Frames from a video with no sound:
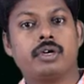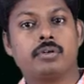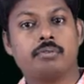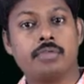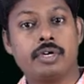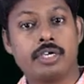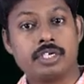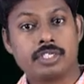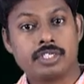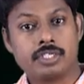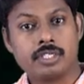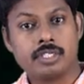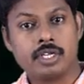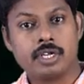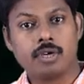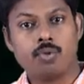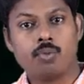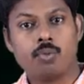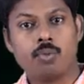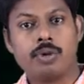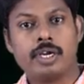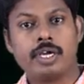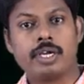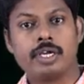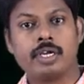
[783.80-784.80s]
personal
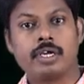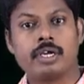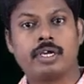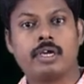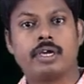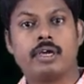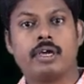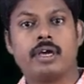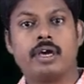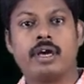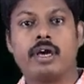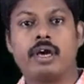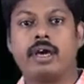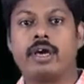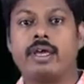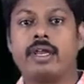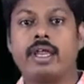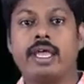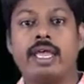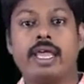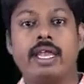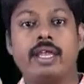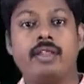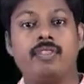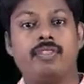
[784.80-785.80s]
work or
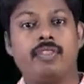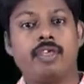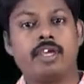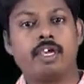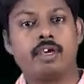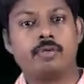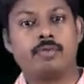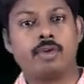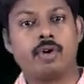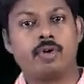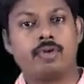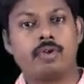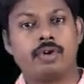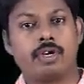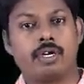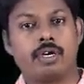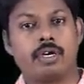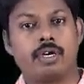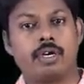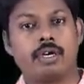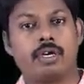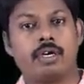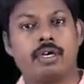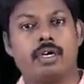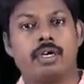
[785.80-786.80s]
anything about
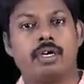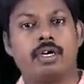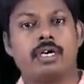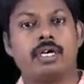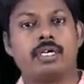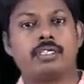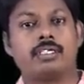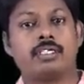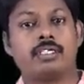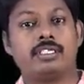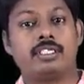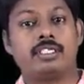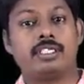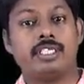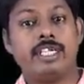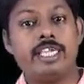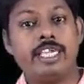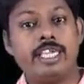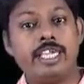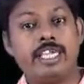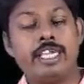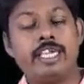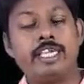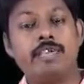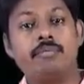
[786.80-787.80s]

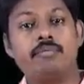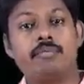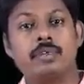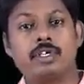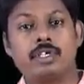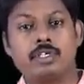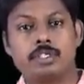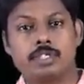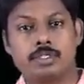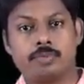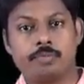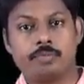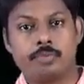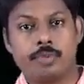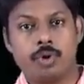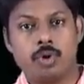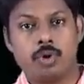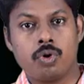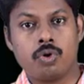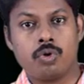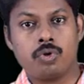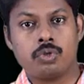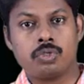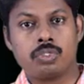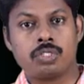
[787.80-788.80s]
tea,
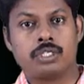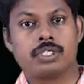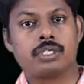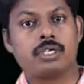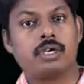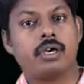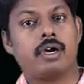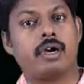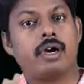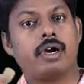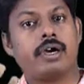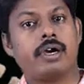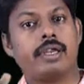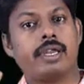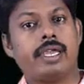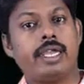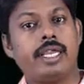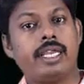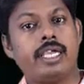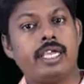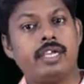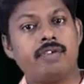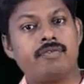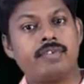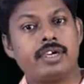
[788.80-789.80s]
sports or
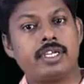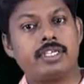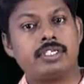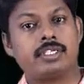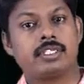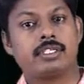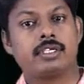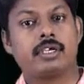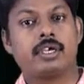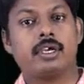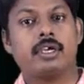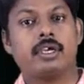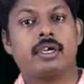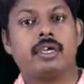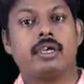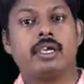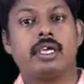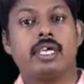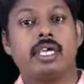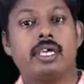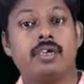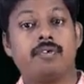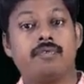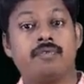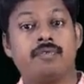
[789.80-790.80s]
any events,
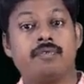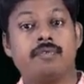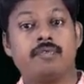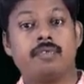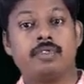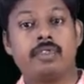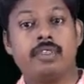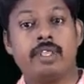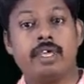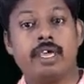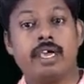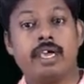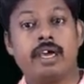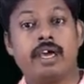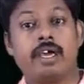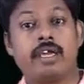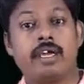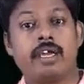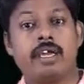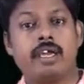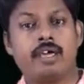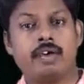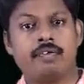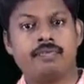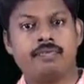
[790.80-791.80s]
if they are
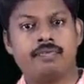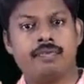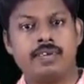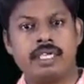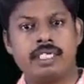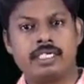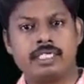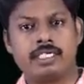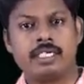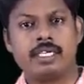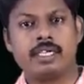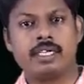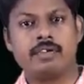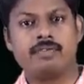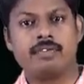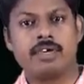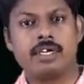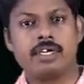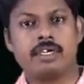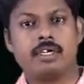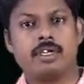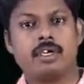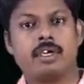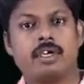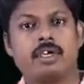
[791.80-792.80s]
fixed
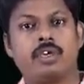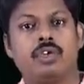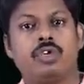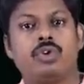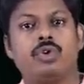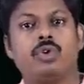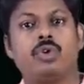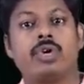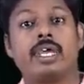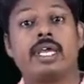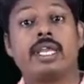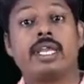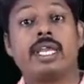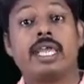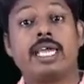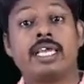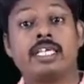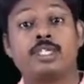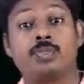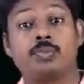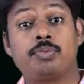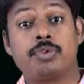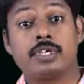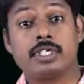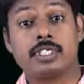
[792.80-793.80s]
event, you can
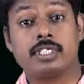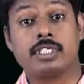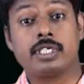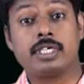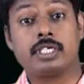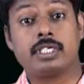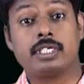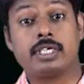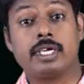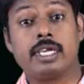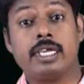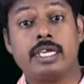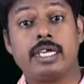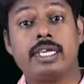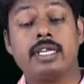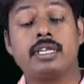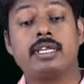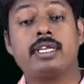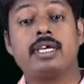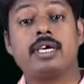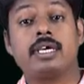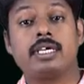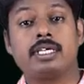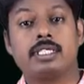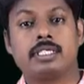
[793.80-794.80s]
express it in
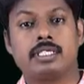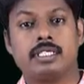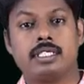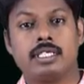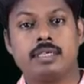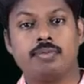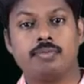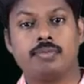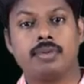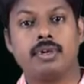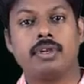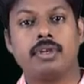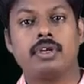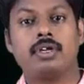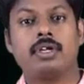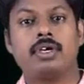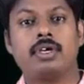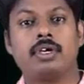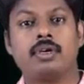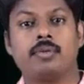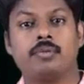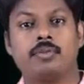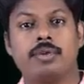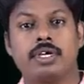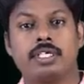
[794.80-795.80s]
simple
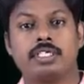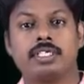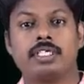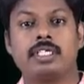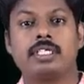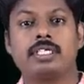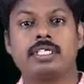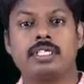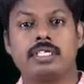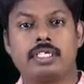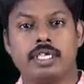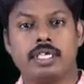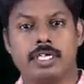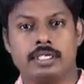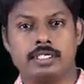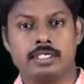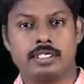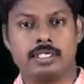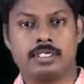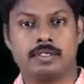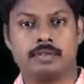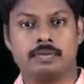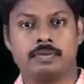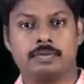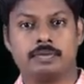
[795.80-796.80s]
present tense.